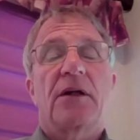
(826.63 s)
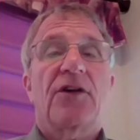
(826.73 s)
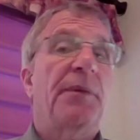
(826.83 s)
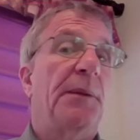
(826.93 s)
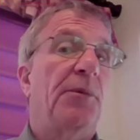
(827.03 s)

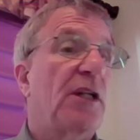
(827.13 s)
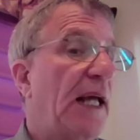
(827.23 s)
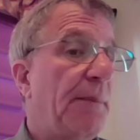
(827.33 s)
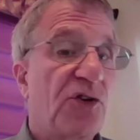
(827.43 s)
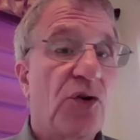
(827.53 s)
some people
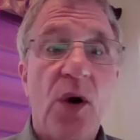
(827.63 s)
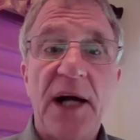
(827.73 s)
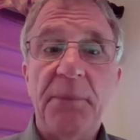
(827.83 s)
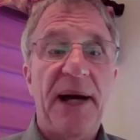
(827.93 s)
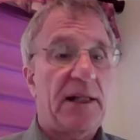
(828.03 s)
claim it's
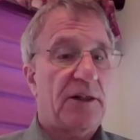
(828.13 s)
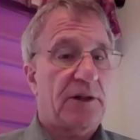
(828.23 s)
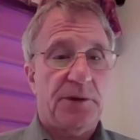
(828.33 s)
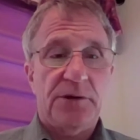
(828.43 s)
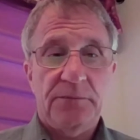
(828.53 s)
quite
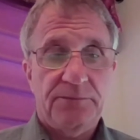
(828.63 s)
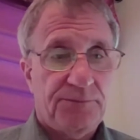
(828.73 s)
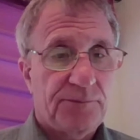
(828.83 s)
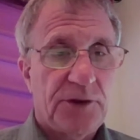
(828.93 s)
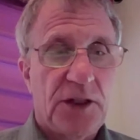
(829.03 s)
palatable.
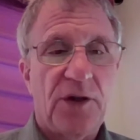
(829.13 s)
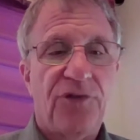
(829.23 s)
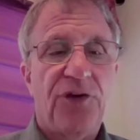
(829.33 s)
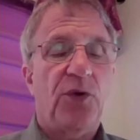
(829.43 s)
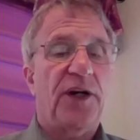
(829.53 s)
If
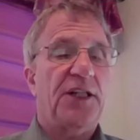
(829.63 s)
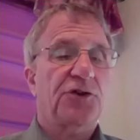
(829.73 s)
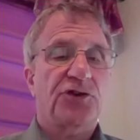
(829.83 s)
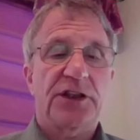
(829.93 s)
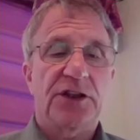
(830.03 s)
you were
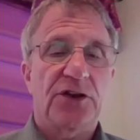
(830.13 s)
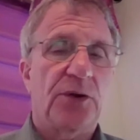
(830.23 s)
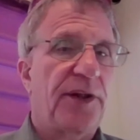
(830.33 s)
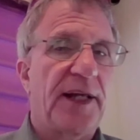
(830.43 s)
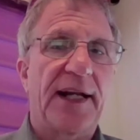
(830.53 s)
interested in
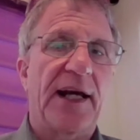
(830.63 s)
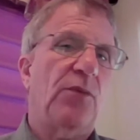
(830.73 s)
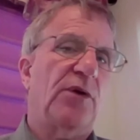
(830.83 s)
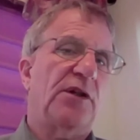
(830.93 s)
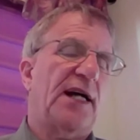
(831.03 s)
doing that, I
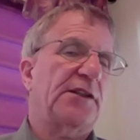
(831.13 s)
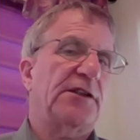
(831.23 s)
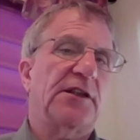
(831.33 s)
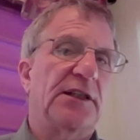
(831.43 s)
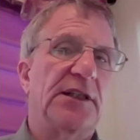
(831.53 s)
would
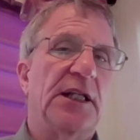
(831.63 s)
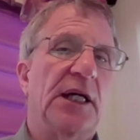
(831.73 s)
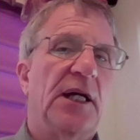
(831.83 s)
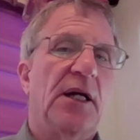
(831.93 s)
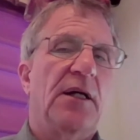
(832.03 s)
actually
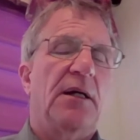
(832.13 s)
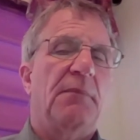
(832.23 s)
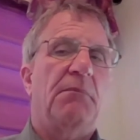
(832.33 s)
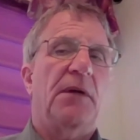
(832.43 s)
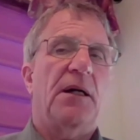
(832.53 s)

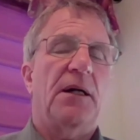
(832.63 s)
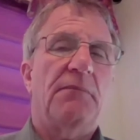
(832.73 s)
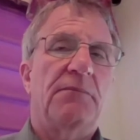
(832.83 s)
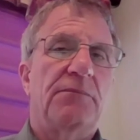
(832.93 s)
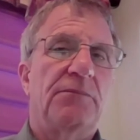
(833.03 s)

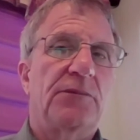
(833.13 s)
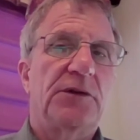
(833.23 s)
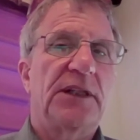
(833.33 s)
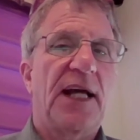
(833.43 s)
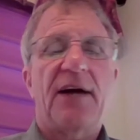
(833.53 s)

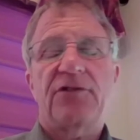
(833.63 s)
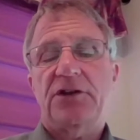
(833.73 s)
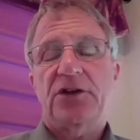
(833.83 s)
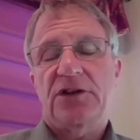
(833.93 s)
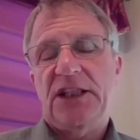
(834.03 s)

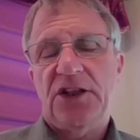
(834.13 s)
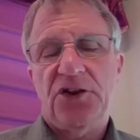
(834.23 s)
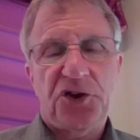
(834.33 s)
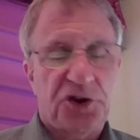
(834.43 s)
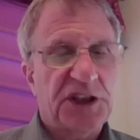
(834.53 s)
you need a
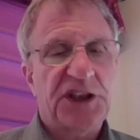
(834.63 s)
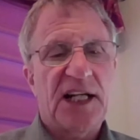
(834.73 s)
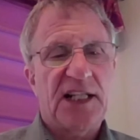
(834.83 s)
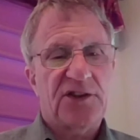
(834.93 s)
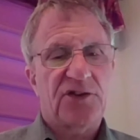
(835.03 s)
nutrition
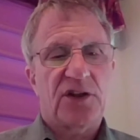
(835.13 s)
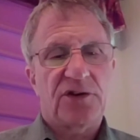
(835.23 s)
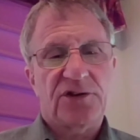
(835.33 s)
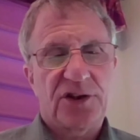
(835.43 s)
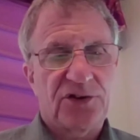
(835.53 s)

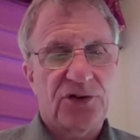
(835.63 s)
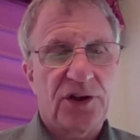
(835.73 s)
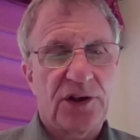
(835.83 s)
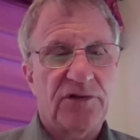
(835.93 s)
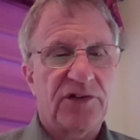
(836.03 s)
consult to
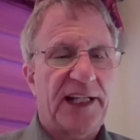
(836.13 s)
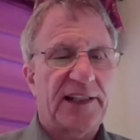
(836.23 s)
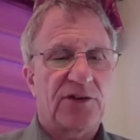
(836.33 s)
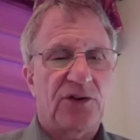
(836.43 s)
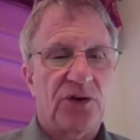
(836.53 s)
sort of get
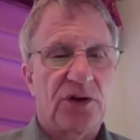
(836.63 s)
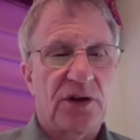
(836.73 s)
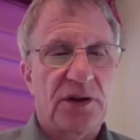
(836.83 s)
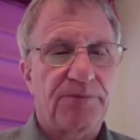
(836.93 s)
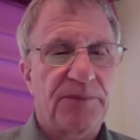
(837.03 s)

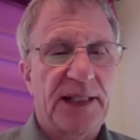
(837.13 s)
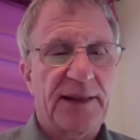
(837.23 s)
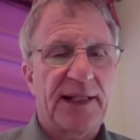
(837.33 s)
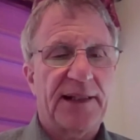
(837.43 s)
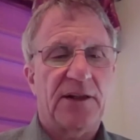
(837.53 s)

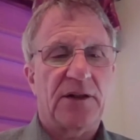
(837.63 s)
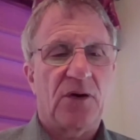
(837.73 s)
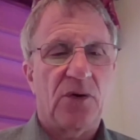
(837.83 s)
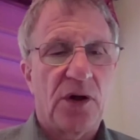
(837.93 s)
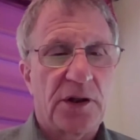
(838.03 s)
that
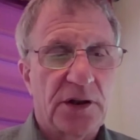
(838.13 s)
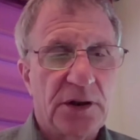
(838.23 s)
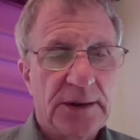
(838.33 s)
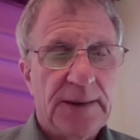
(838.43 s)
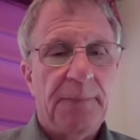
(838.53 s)
in order.